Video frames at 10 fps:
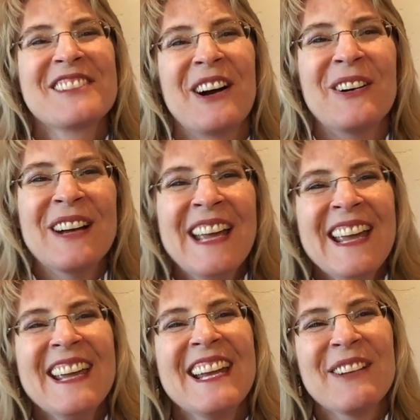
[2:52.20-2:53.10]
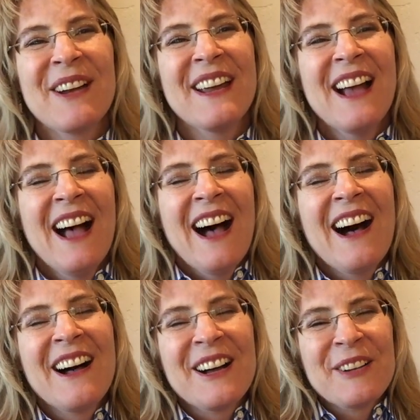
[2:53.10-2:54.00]
So, anyway,
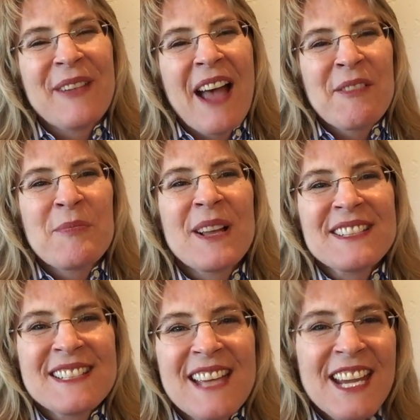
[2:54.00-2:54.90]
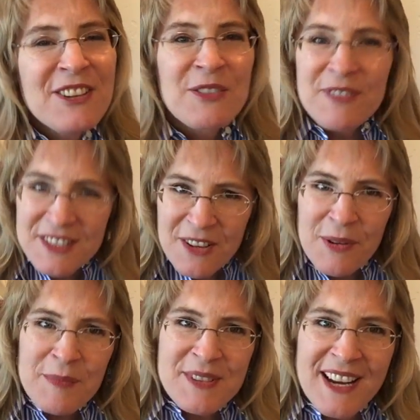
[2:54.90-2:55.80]
um, have a blessed day. You can visit our
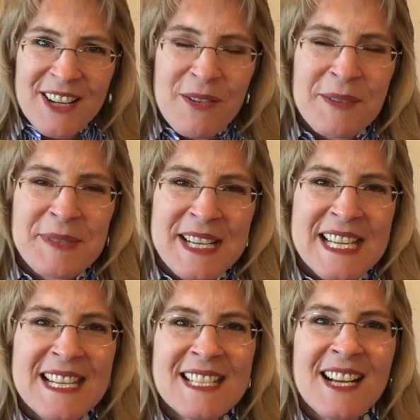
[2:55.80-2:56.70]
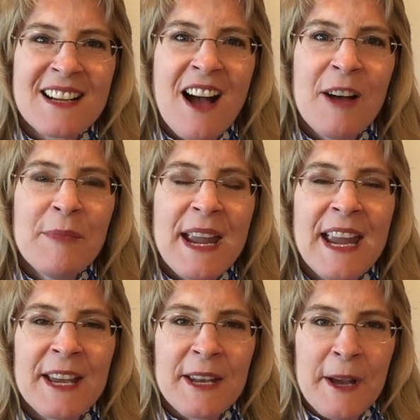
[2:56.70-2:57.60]
website at quantumtechniques.com
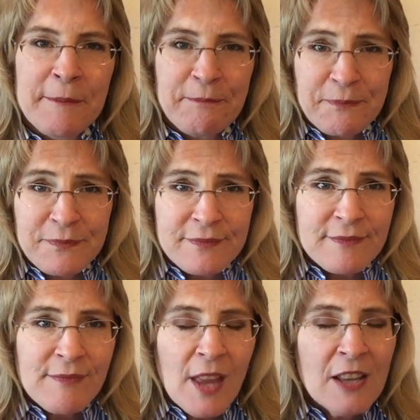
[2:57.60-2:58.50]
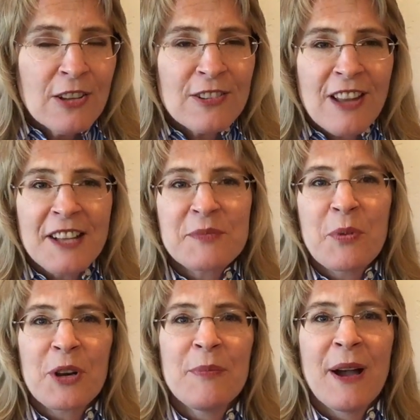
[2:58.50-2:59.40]
and um, learn lots
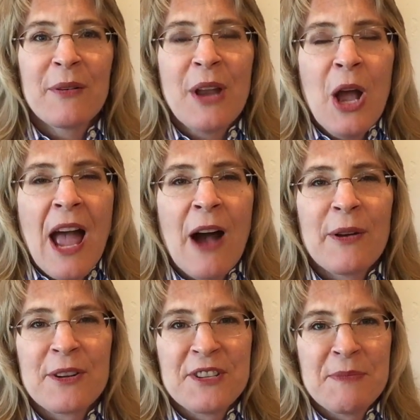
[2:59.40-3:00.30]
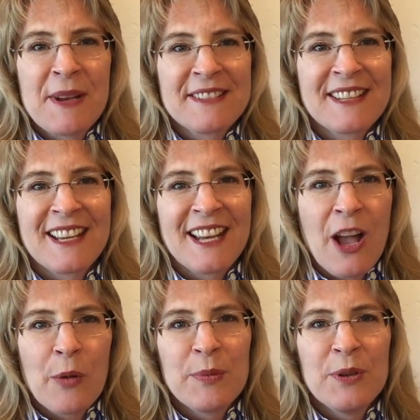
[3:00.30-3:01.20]
more about how energy medicine can
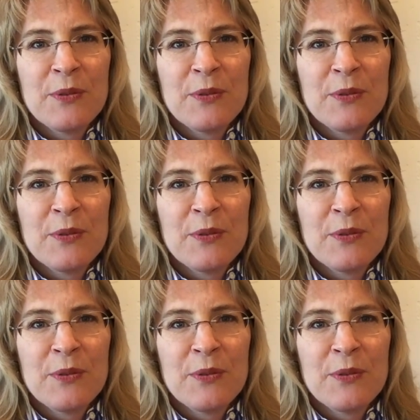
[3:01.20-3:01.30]
help